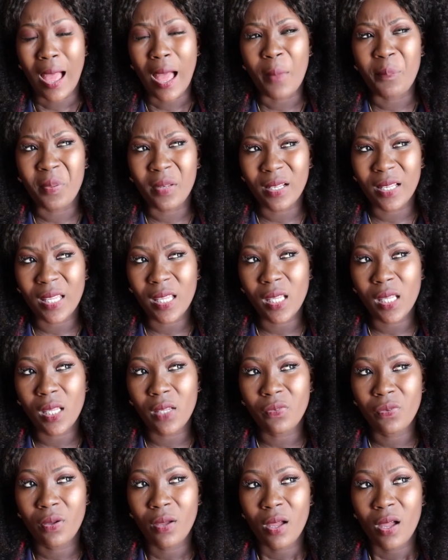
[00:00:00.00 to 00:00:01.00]
I
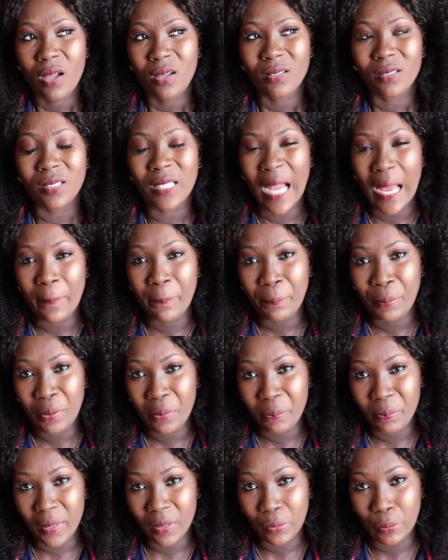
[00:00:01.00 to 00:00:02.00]
believe God
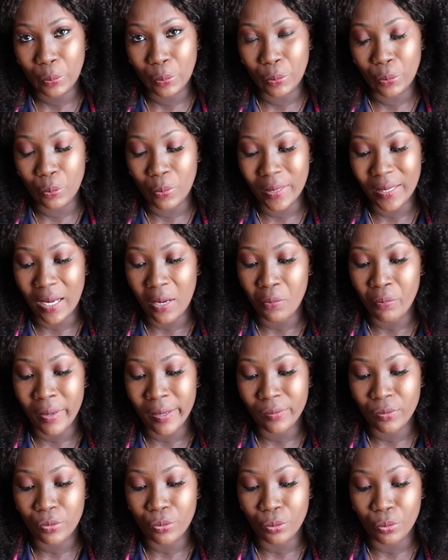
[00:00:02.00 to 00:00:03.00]
put me through what I
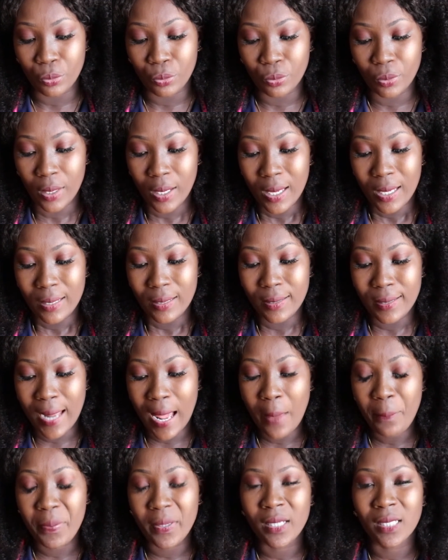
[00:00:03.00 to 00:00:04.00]
went through,
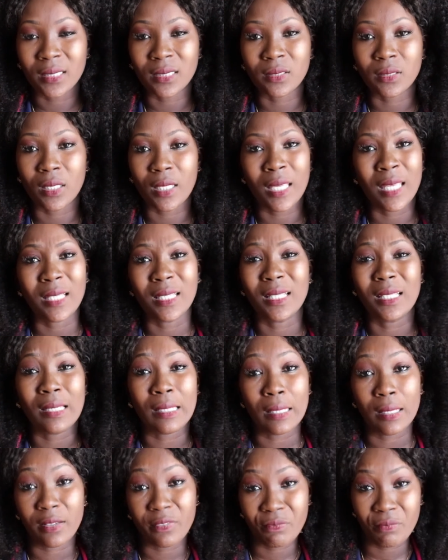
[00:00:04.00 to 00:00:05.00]
not because He
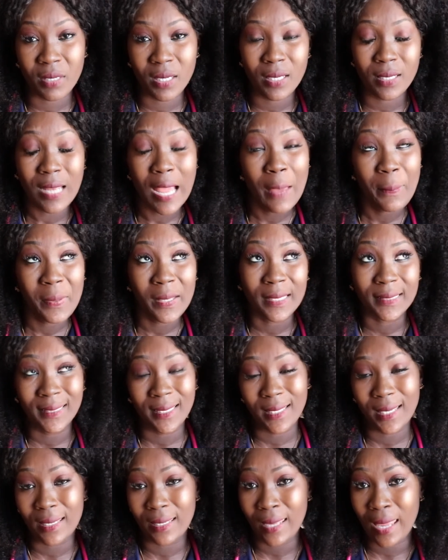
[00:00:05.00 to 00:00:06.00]
didn't love me, not because
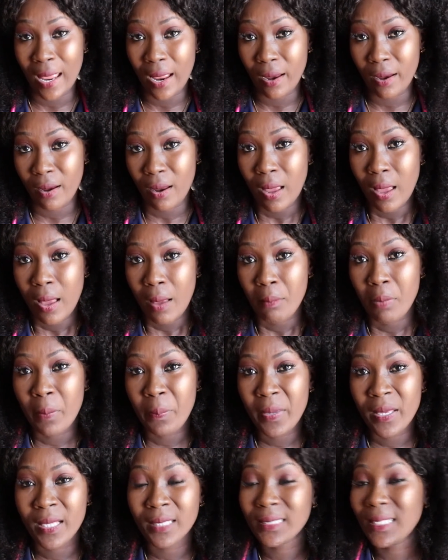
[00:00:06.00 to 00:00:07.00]
He didn't care,
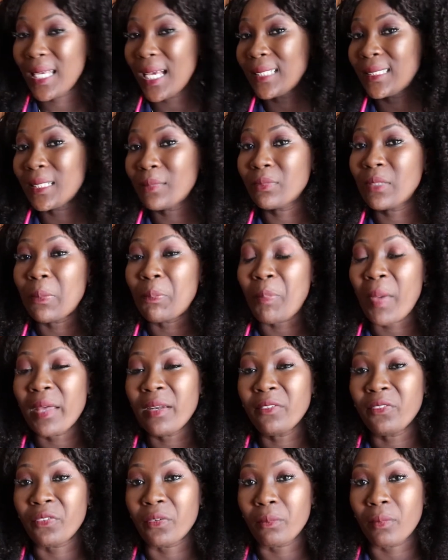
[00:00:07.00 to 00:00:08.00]
but because He had something
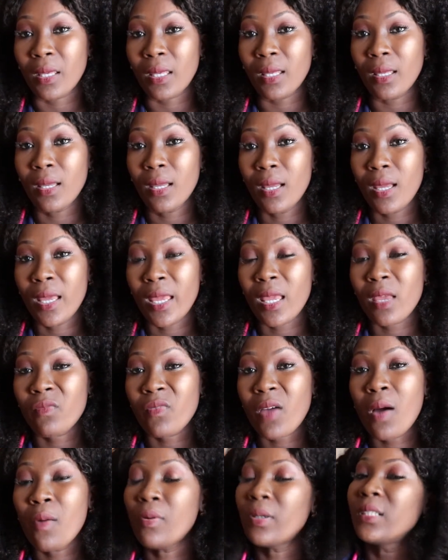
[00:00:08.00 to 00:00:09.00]
better for me.
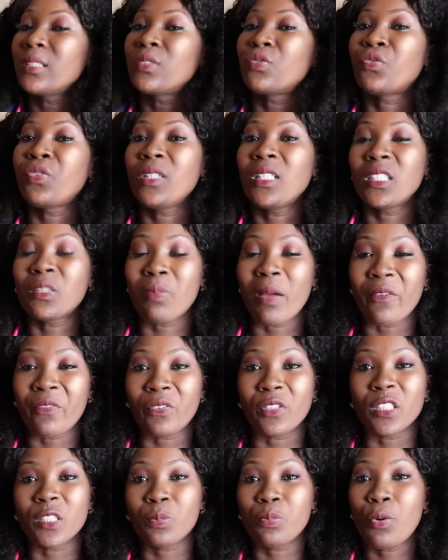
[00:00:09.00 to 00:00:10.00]
If I would have finished my
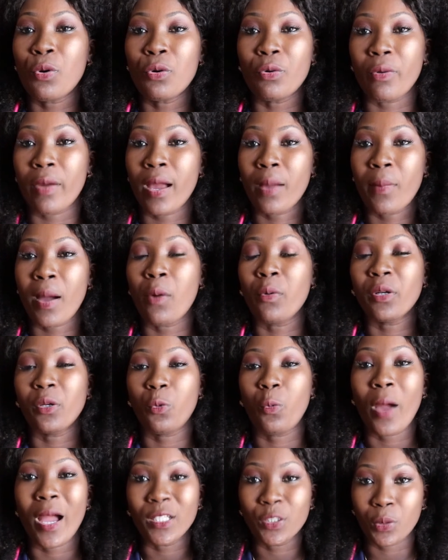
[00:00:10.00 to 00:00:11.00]
first program, I would
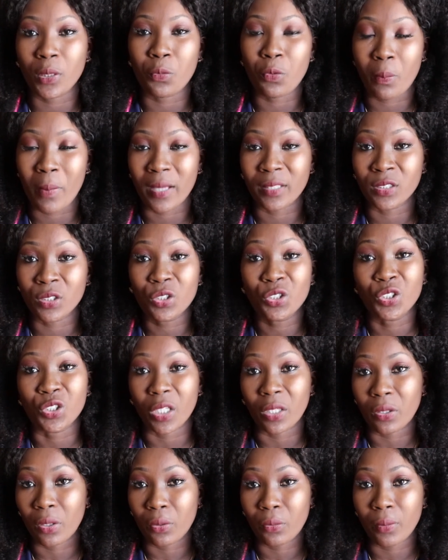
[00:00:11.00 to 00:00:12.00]
have graduated with my
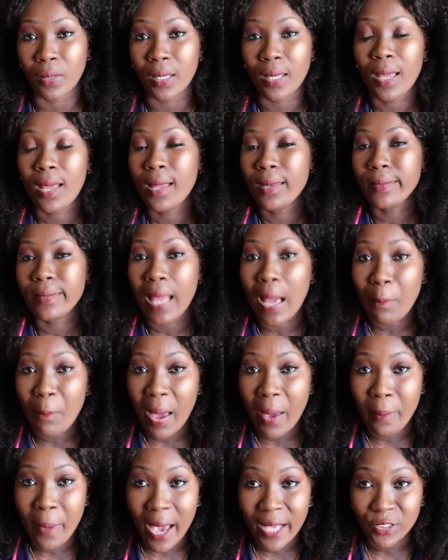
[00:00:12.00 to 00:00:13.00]
associate degree, not
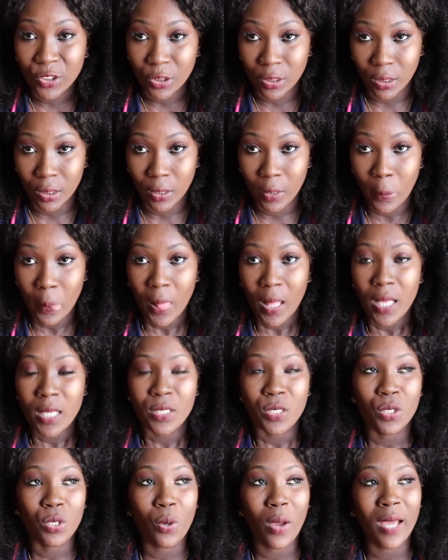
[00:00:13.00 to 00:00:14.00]
my bachelor.
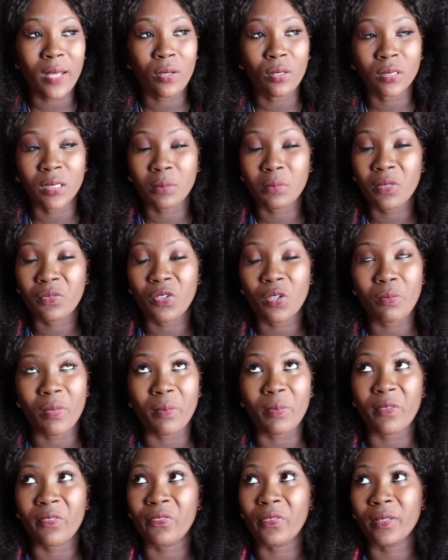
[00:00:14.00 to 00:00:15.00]
So I know some of you
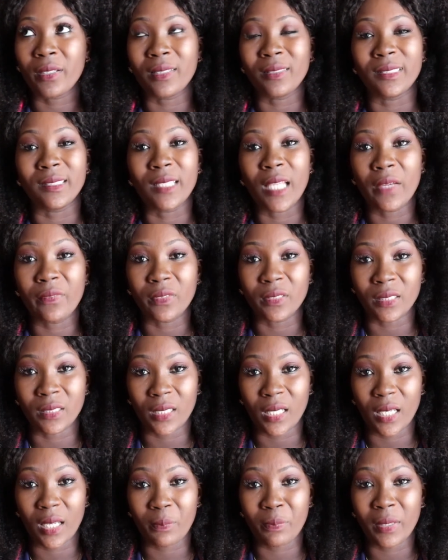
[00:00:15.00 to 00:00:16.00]
may be feeling
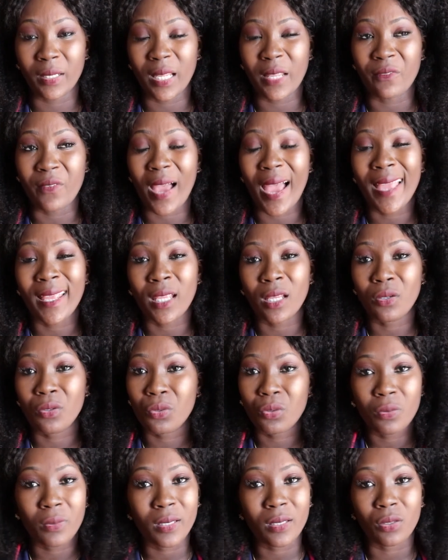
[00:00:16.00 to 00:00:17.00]
devastated, but if I can
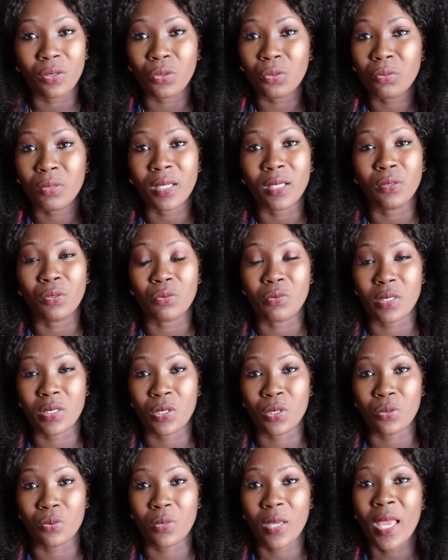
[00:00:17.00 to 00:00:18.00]
do it, you can do it
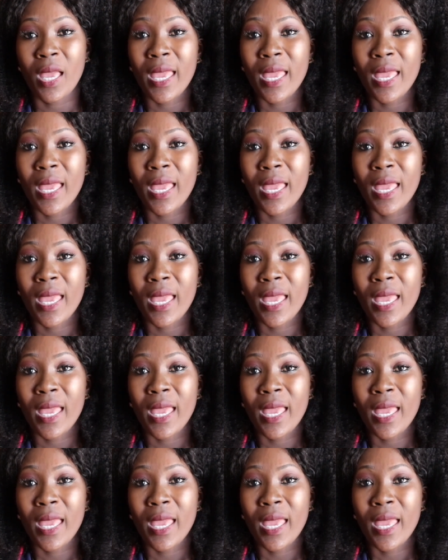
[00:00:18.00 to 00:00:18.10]
too.